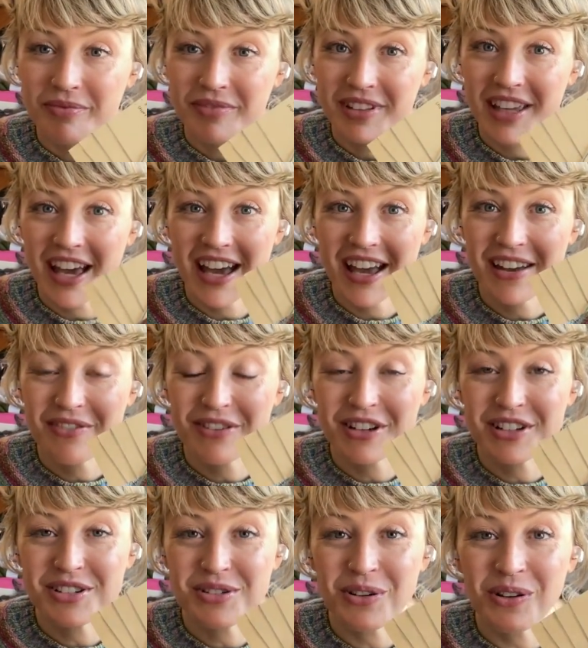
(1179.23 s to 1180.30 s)
yay for
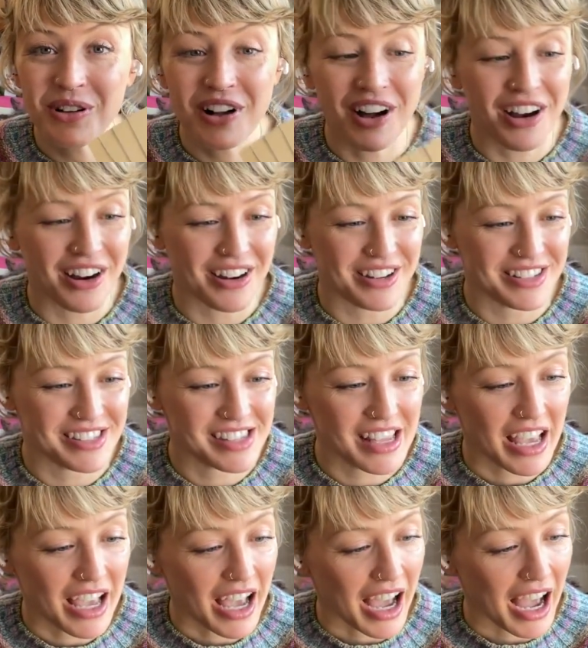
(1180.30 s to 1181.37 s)
control cards.
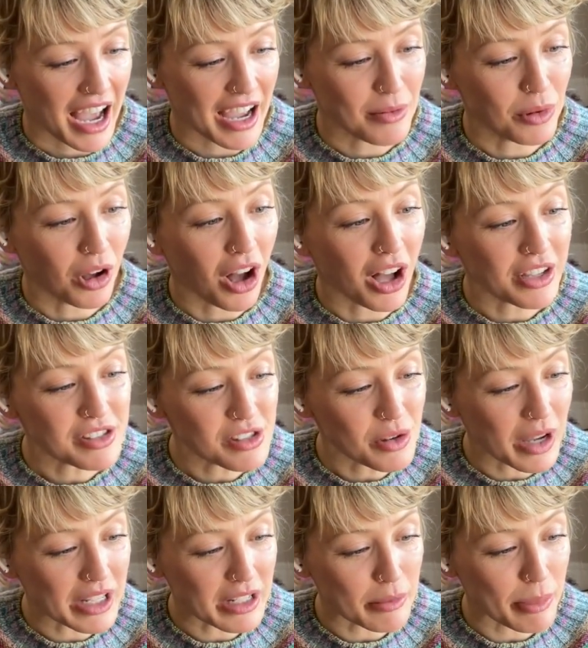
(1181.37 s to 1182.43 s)
I will also
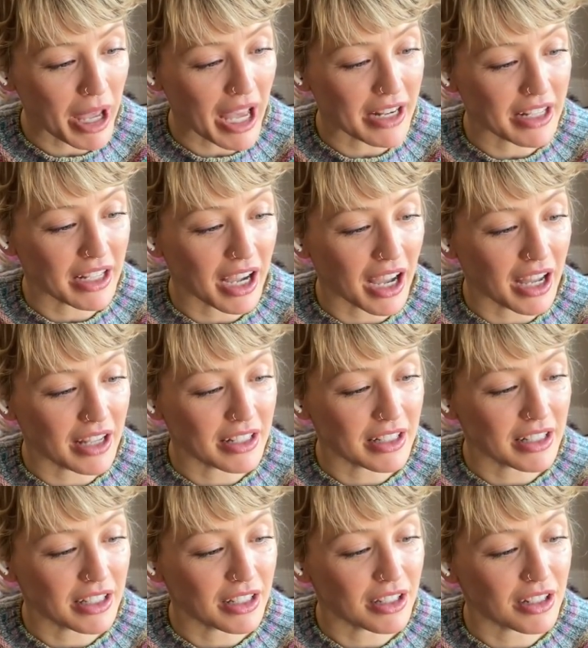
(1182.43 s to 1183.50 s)
end up adding on
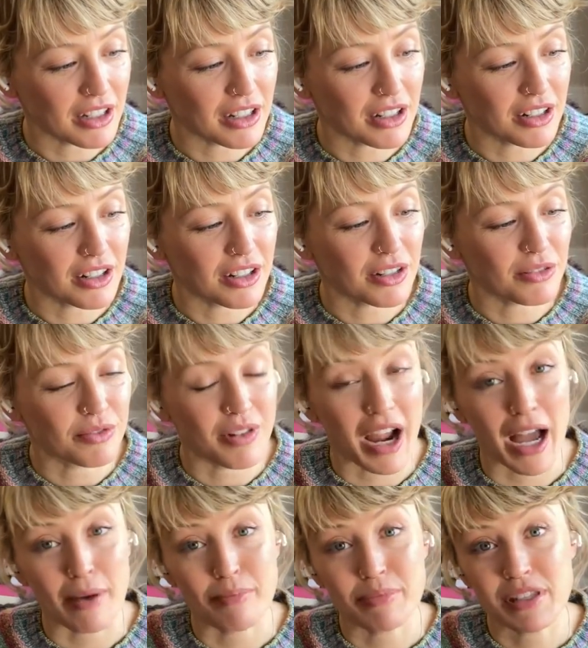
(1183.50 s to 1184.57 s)
here
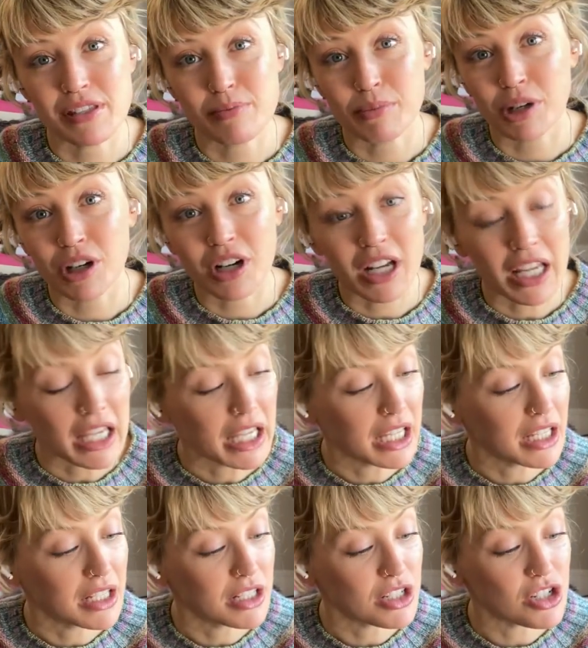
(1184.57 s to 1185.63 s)
wraps per
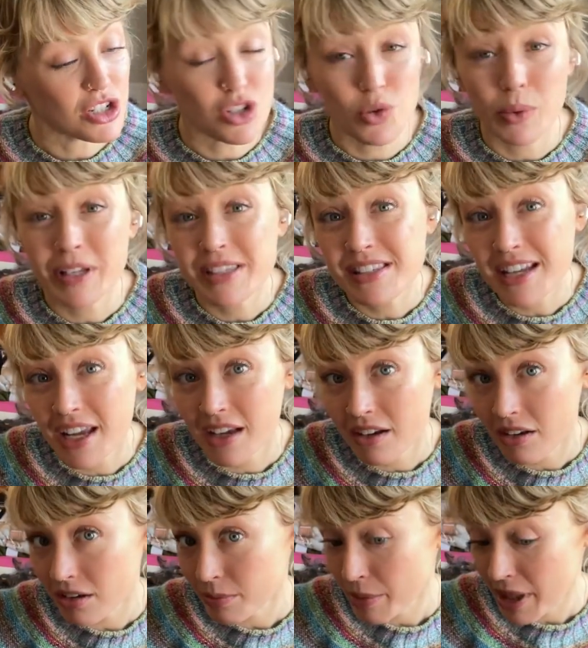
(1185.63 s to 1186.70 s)
inch, twist
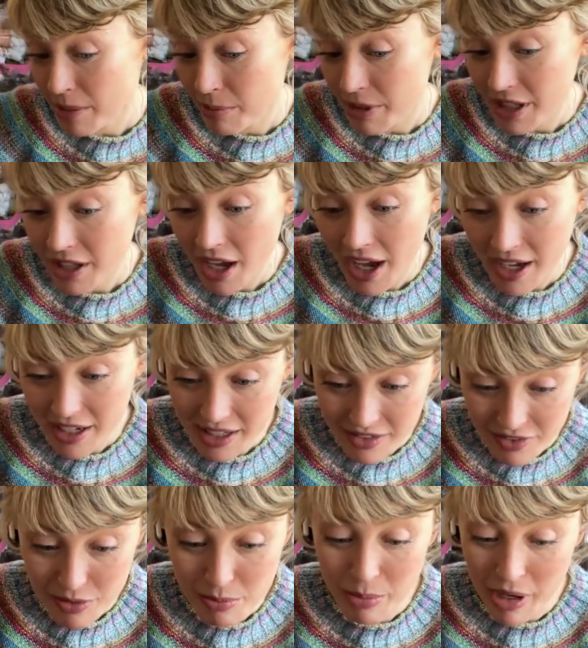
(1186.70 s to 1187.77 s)
angle maybe. I
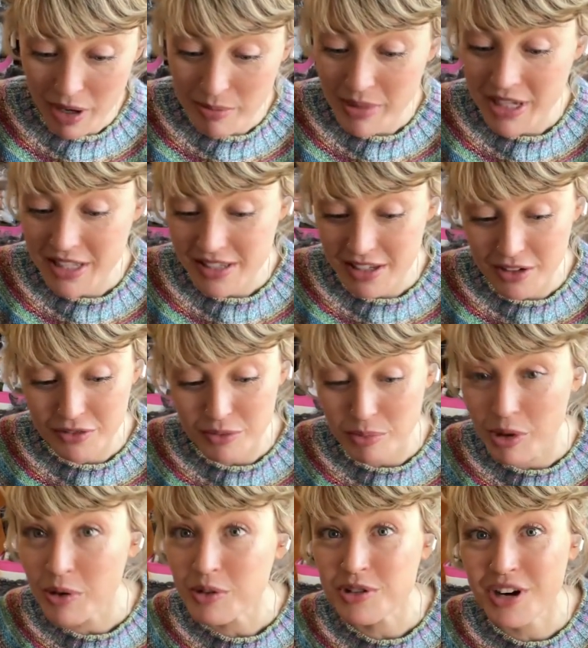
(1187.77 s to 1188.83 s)
even bought myself a
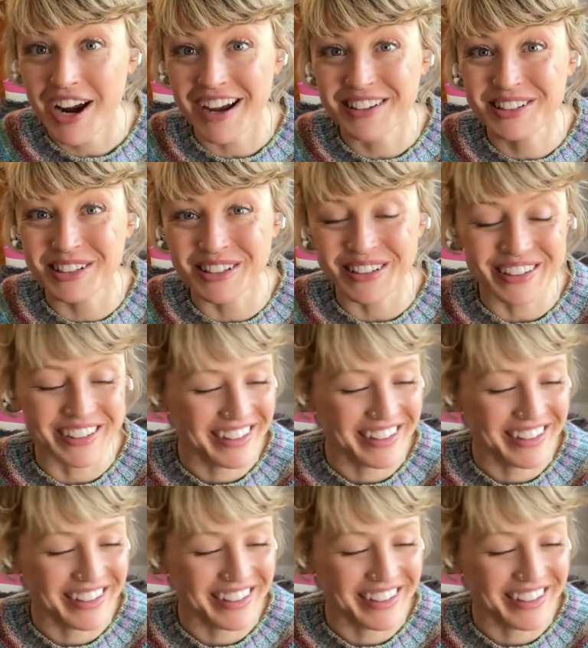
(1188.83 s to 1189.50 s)
protractor.